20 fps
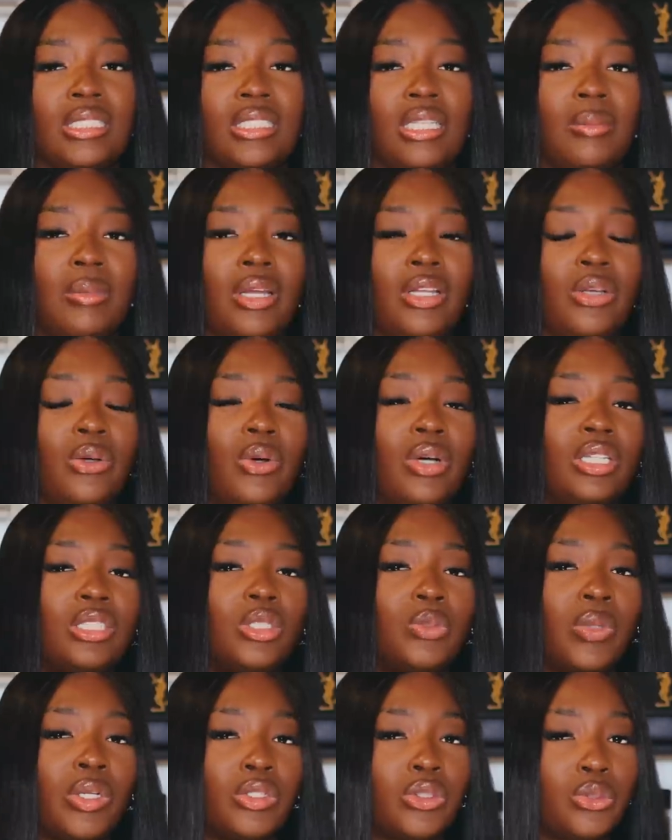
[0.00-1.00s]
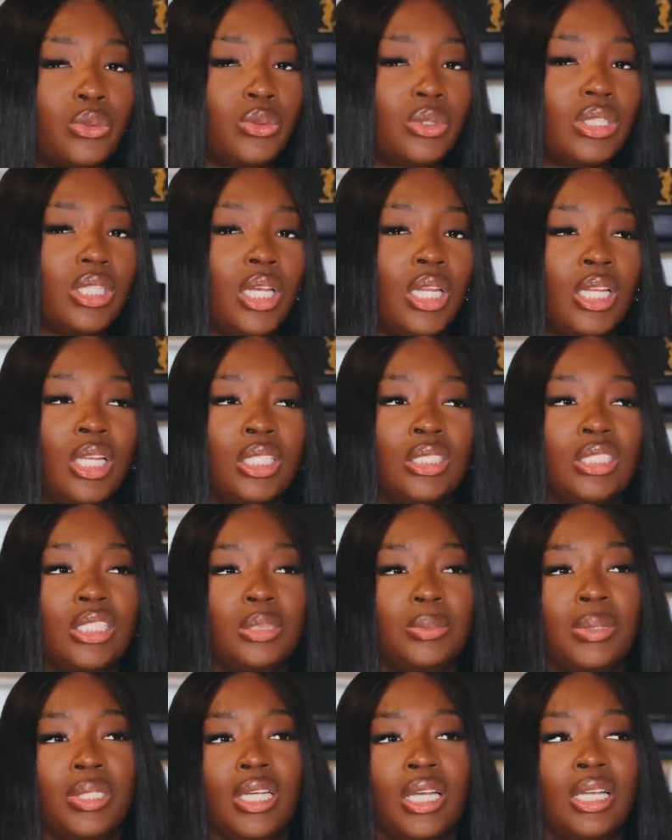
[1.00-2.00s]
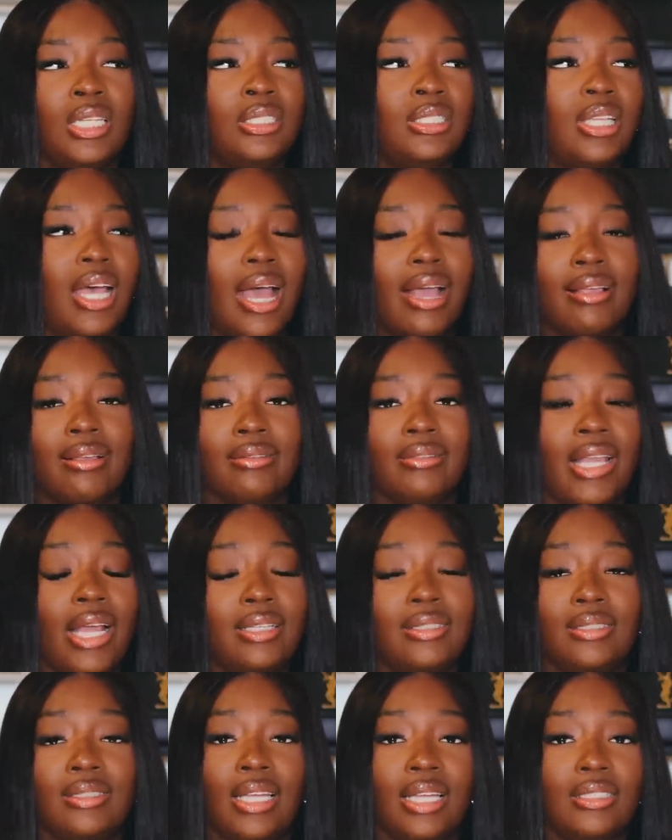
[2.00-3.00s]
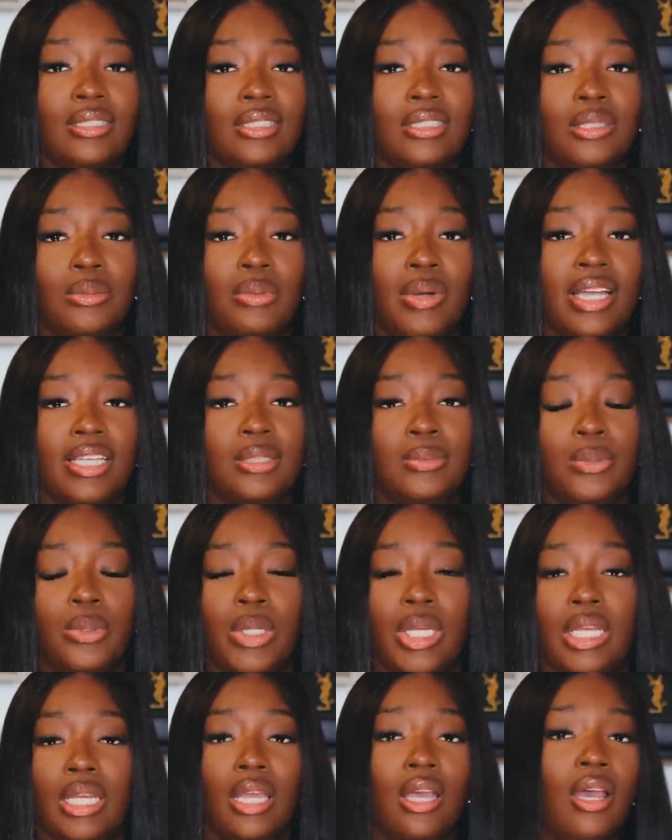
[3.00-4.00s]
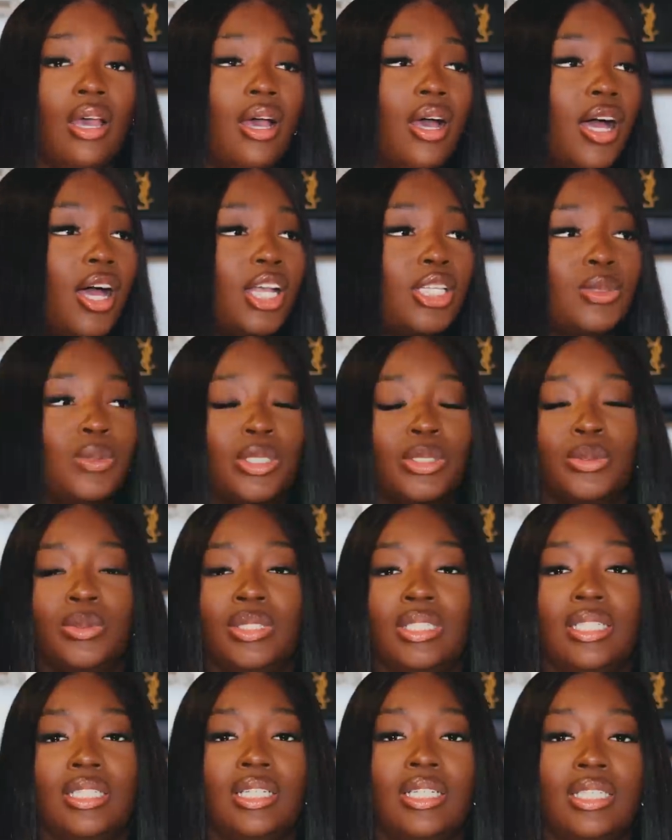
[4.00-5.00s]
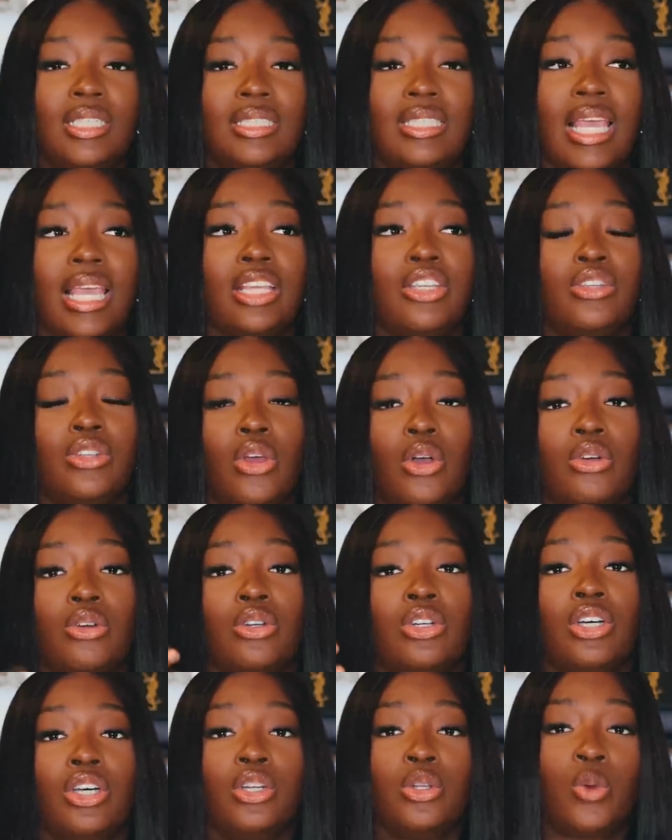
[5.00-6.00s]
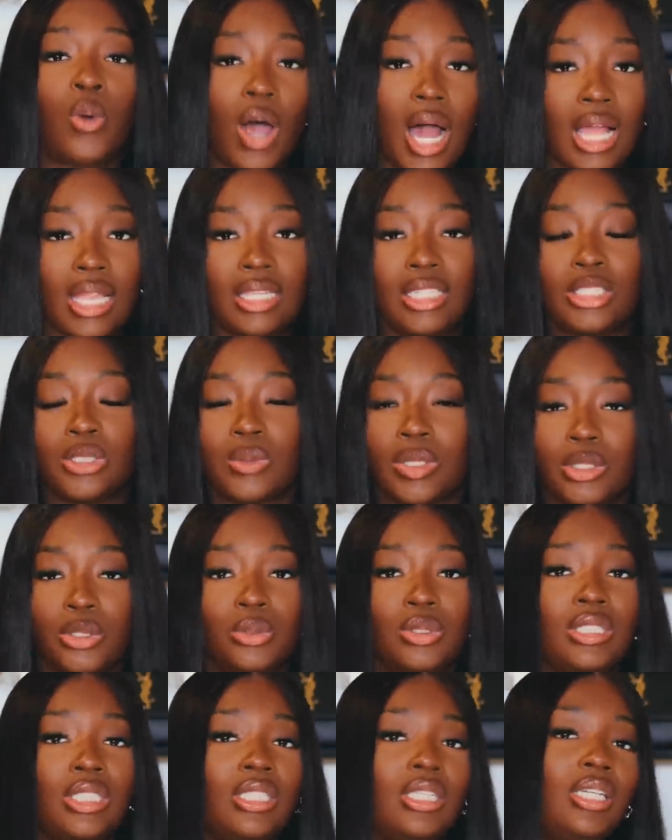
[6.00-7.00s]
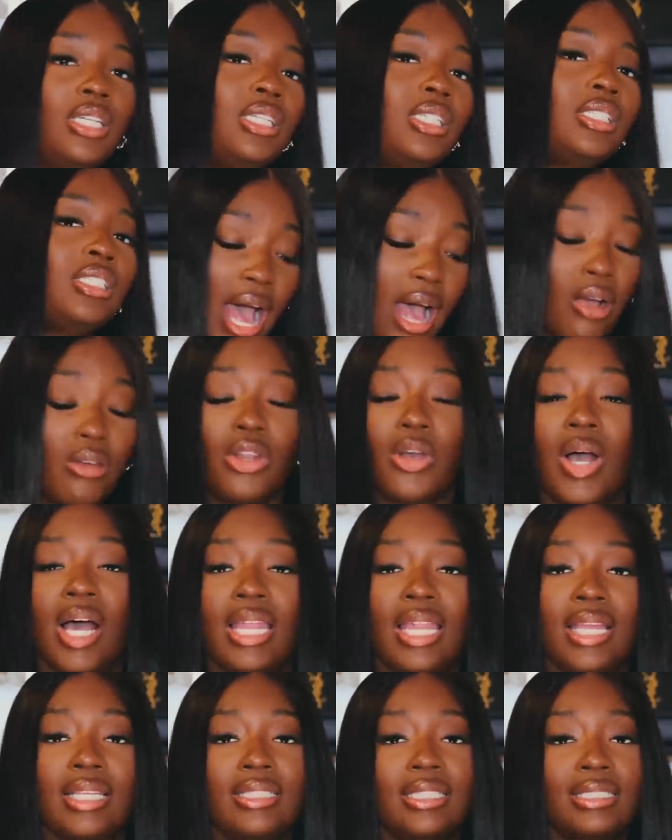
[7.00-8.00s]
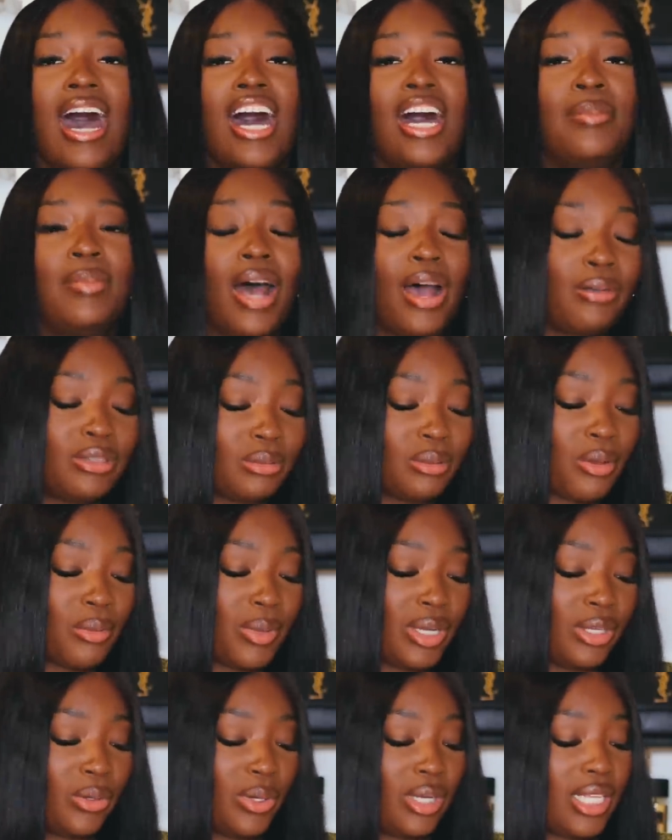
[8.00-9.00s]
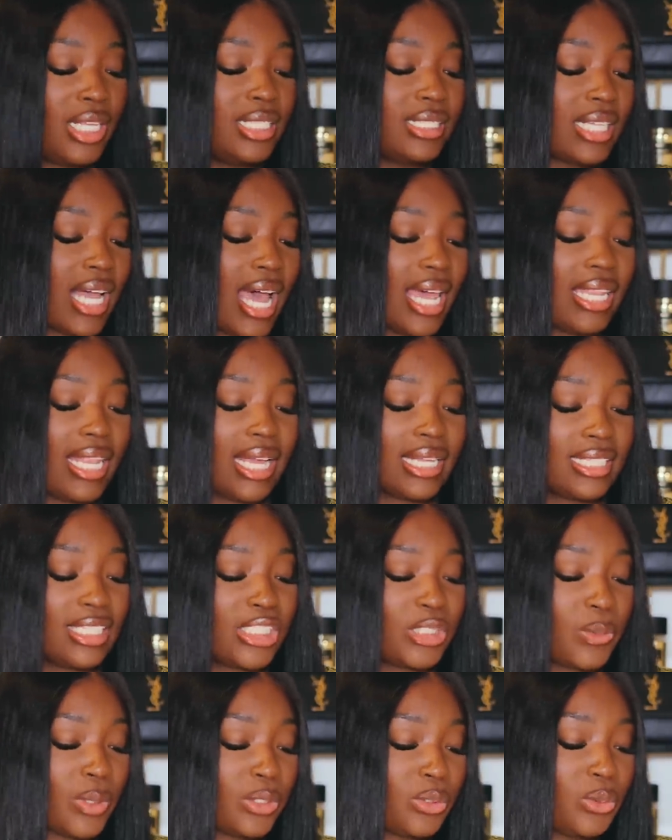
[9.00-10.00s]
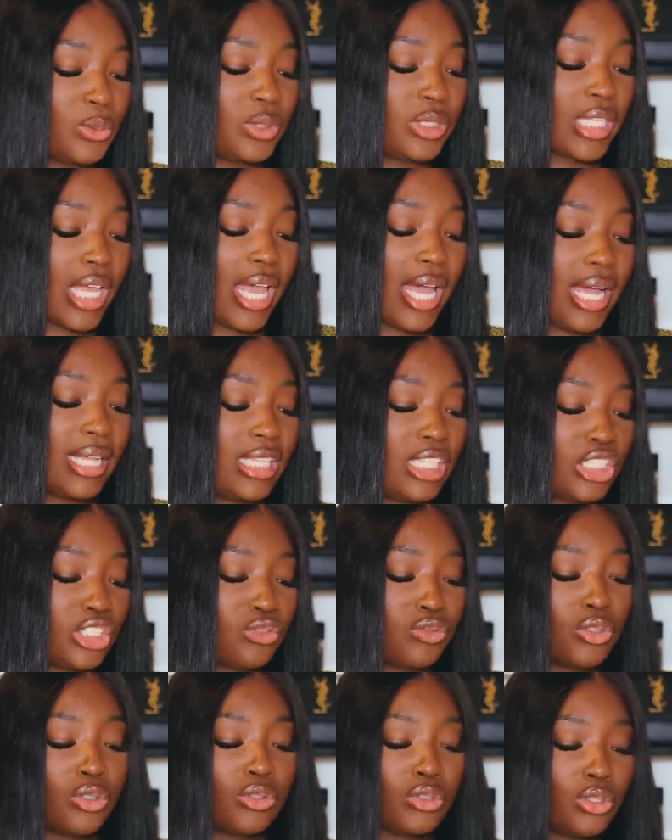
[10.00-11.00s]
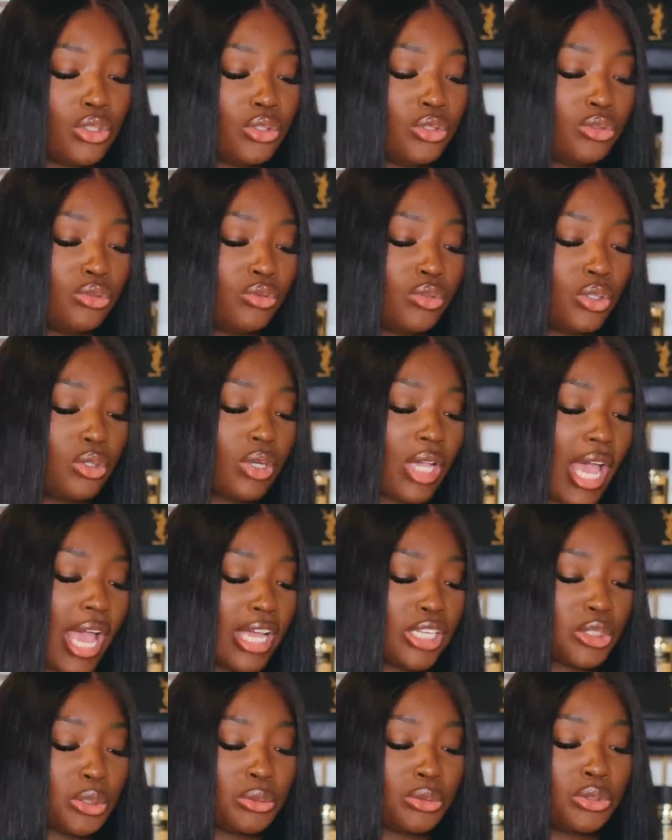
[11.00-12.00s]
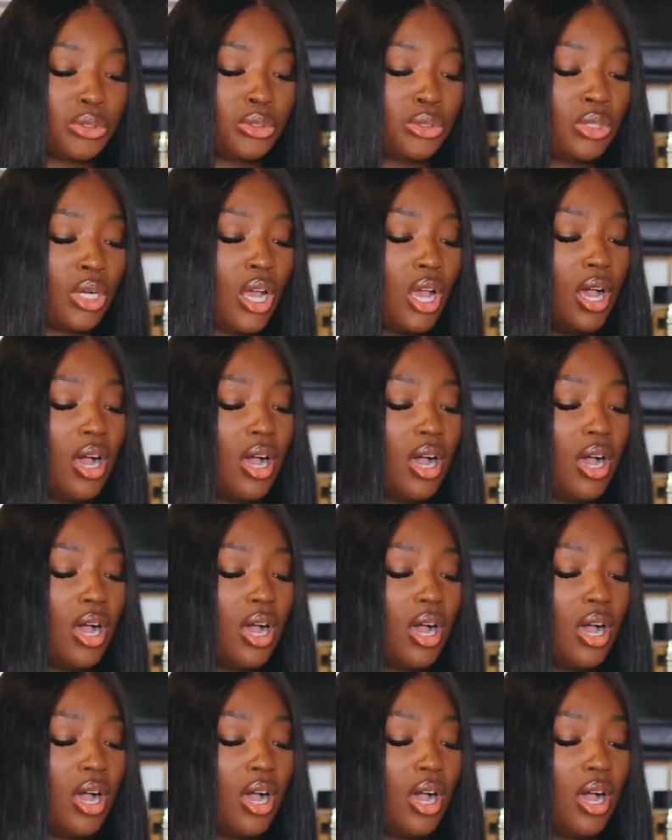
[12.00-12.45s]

some money on sweatsuits, hoodies, just because I that's that's just the price point uh, sweatsuits and hoodies, like, you know, good quality sweatsuits and hoodies. I don't know, I like this. Um, I was spending money on this. I like the sweatsuit set. I think it's real cute, real casual,